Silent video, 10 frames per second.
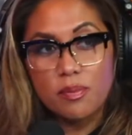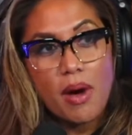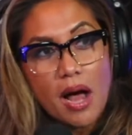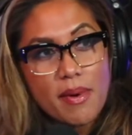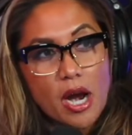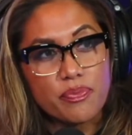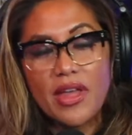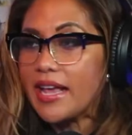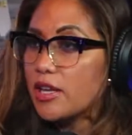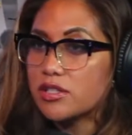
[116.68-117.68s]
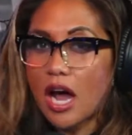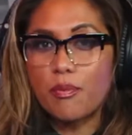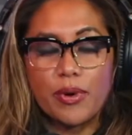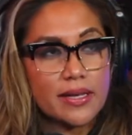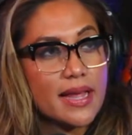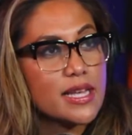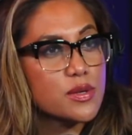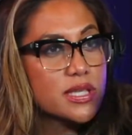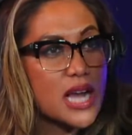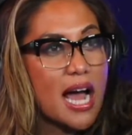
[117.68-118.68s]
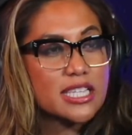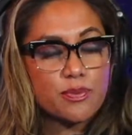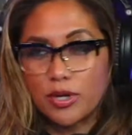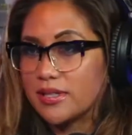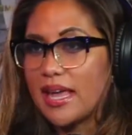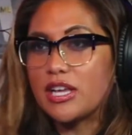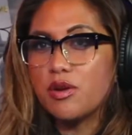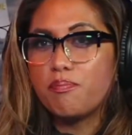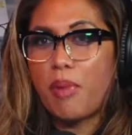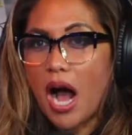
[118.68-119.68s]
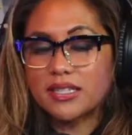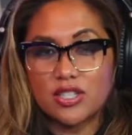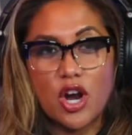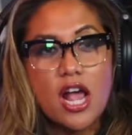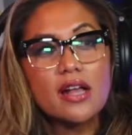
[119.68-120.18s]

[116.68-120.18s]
Bob Arum. Thank you, Top Rank. Thank you, Sky Sports. Thank you, Boxer.